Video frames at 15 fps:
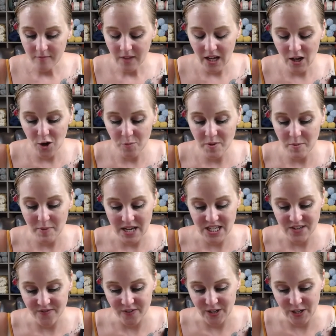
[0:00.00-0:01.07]
I hope the
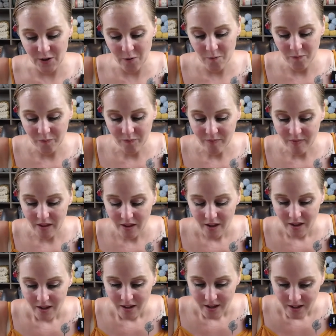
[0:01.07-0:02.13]
best for you.
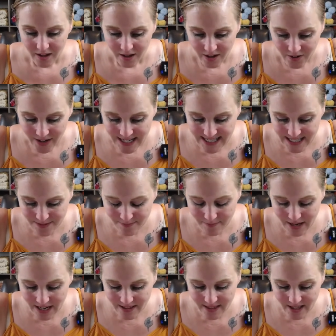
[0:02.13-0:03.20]
All right,
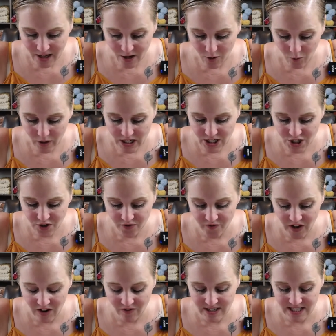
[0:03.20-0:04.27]
Samantha, what is your
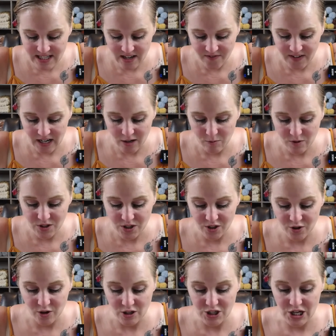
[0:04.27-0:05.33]
favorite stuffed animal to
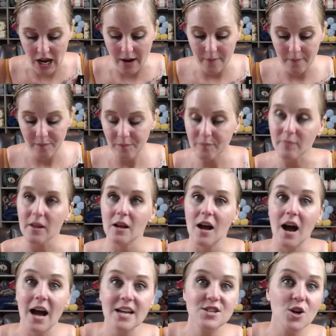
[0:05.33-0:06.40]
crochet?
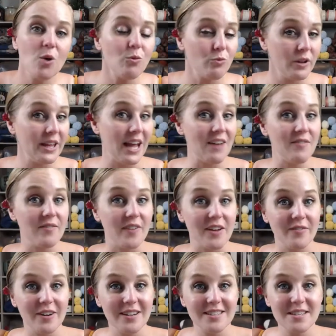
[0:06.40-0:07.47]
I don't really have a
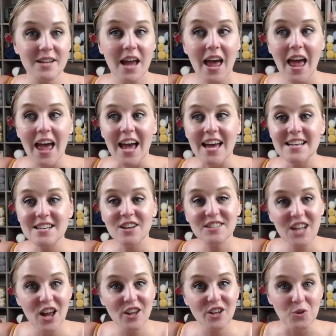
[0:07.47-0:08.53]
favorite, and I'll
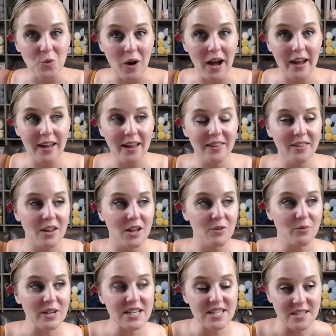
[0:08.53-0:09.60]
tell you why. The
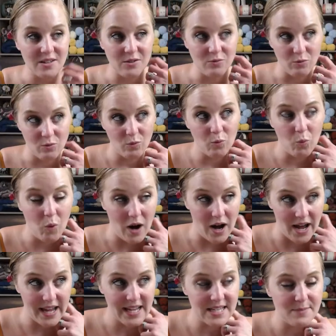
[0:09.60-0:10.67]
reason
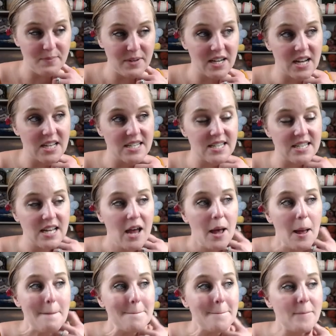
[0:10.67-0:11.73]
why is because
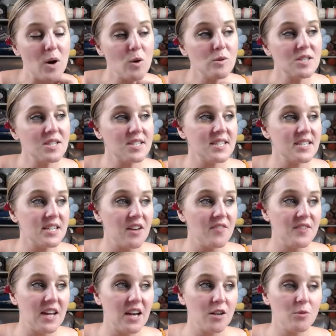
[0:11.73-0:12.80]
most
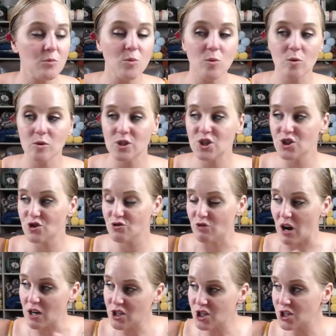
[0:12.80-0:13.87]
stuffed animal
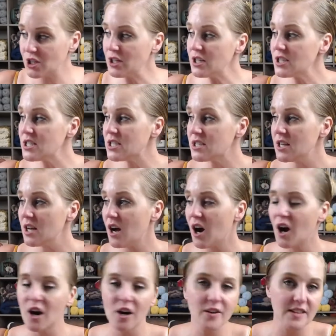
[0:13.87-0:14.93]
structures
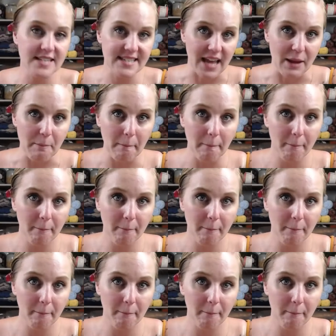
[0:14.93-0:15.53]
are the same.